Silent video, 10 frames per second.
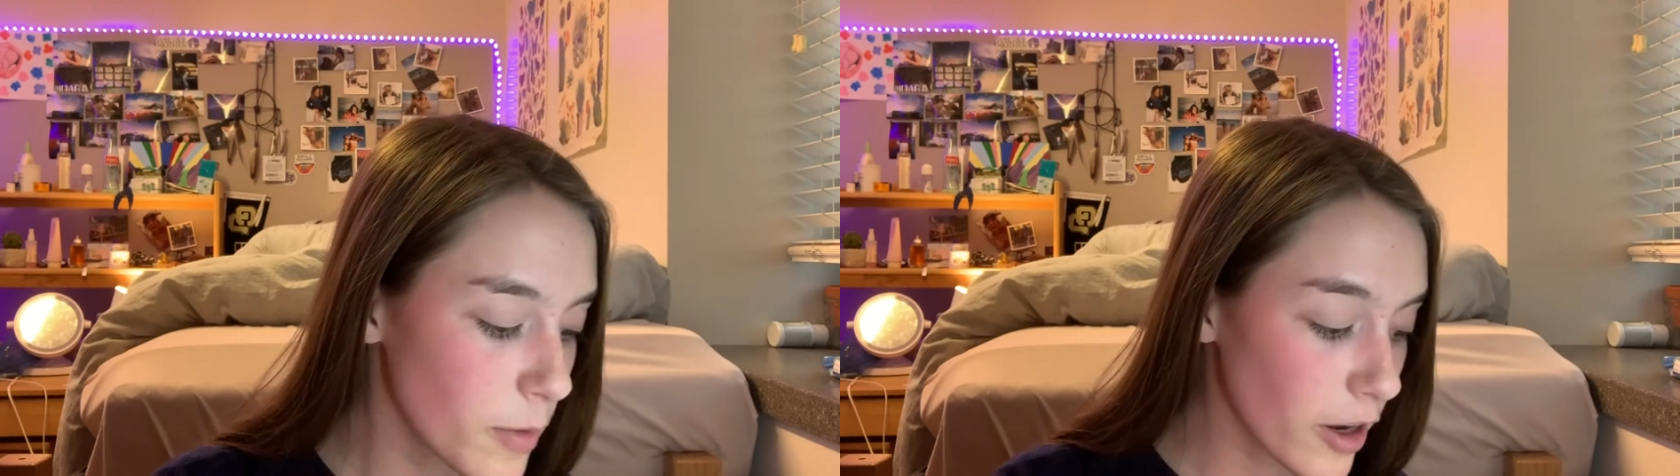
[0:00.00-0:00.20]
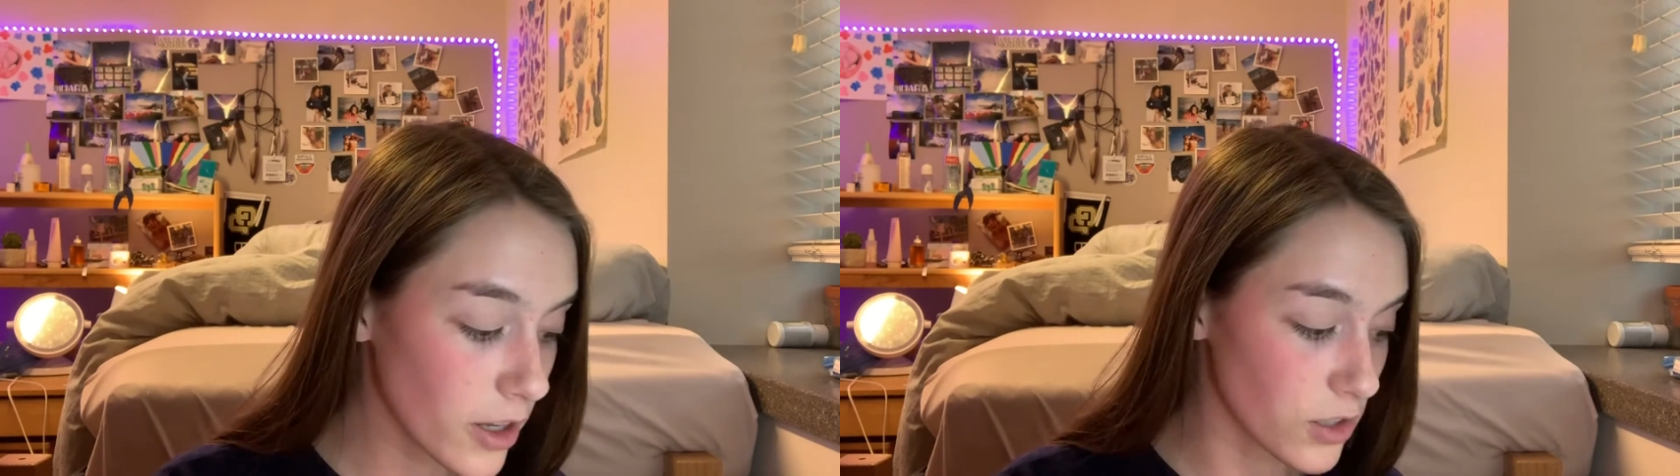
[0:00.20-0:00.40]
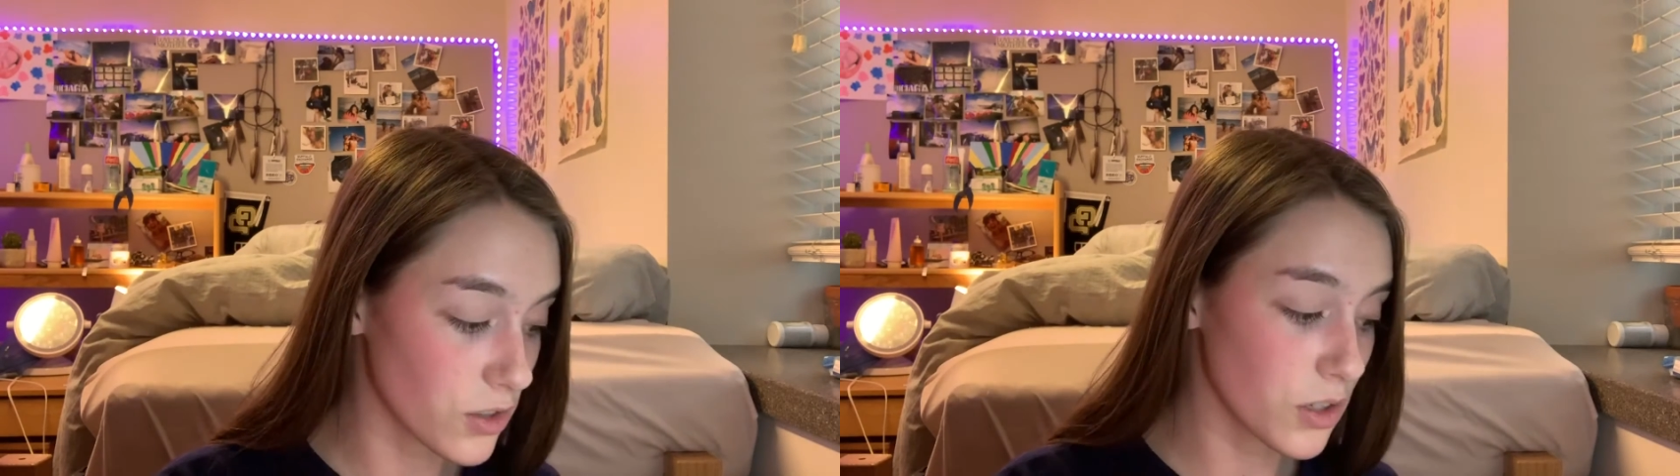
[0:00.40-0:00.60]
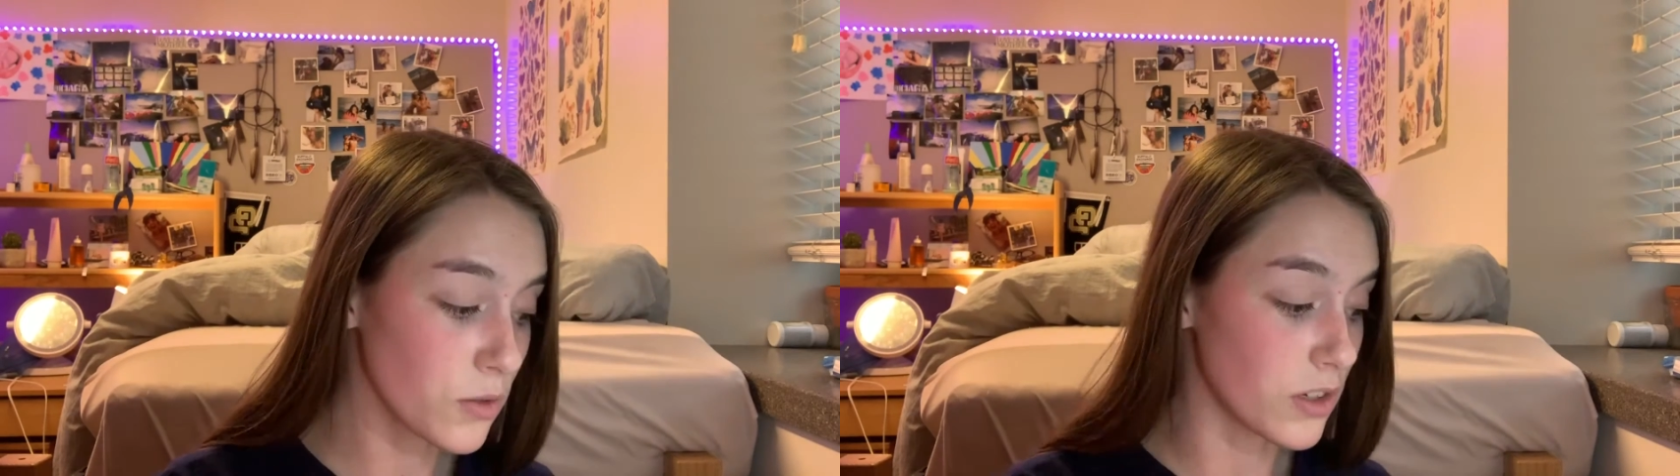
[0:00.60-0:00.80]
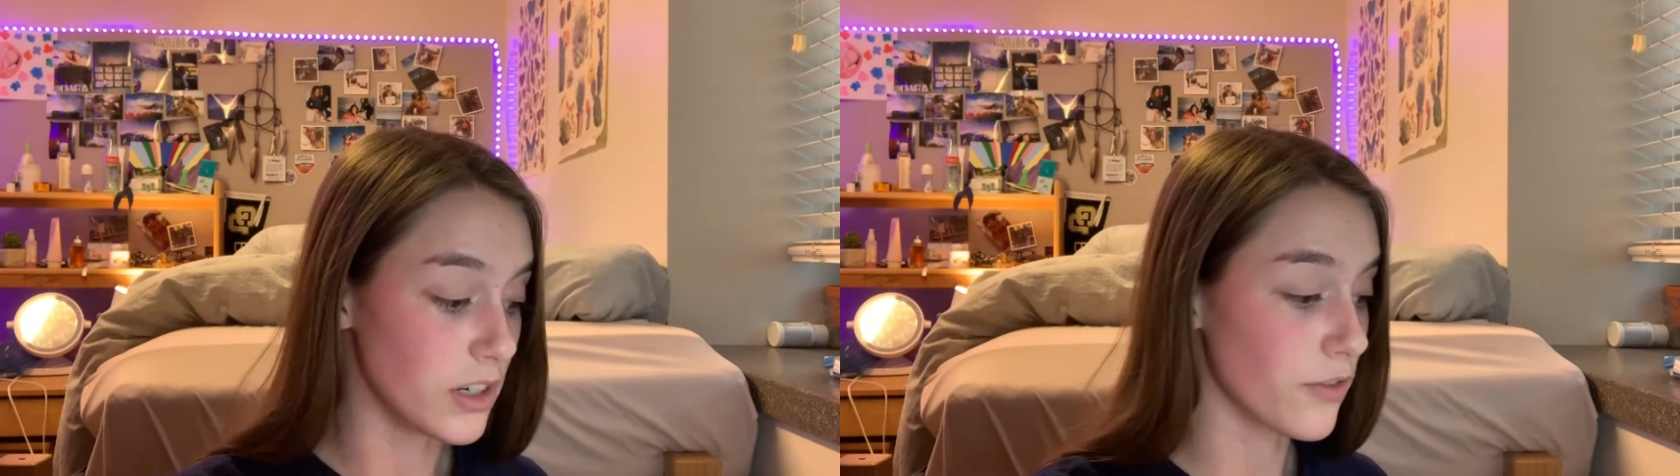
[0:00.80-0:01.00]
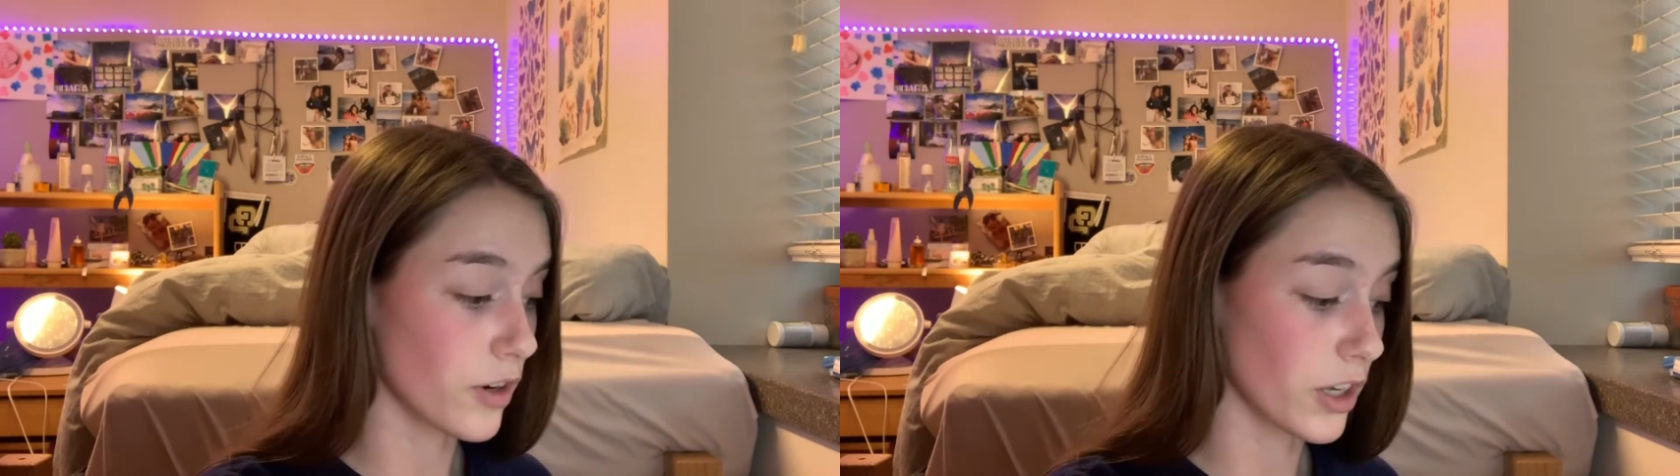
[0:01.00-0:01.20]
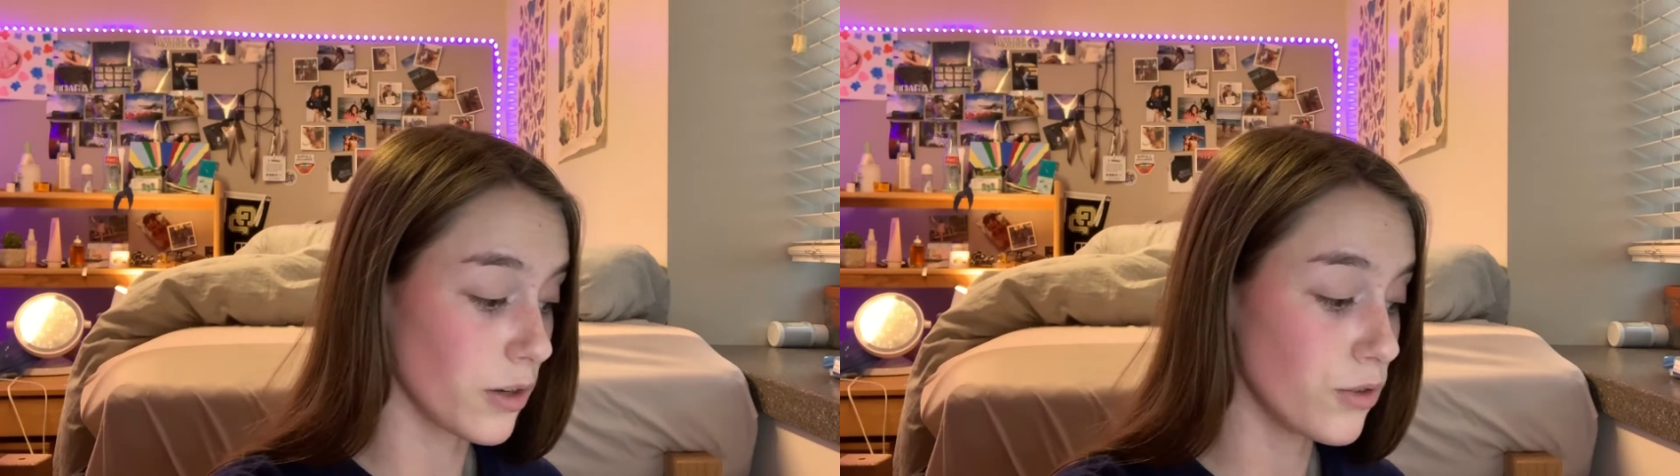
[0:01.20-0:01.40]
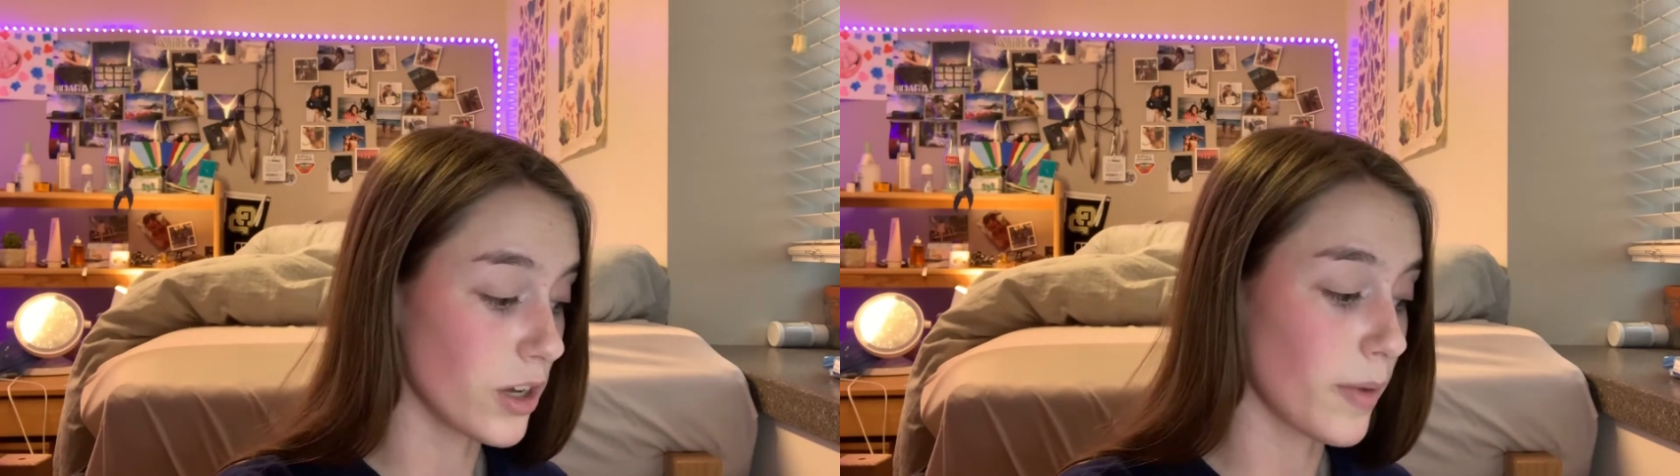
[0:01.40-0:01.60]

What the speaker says: about it, just use a different Q-tip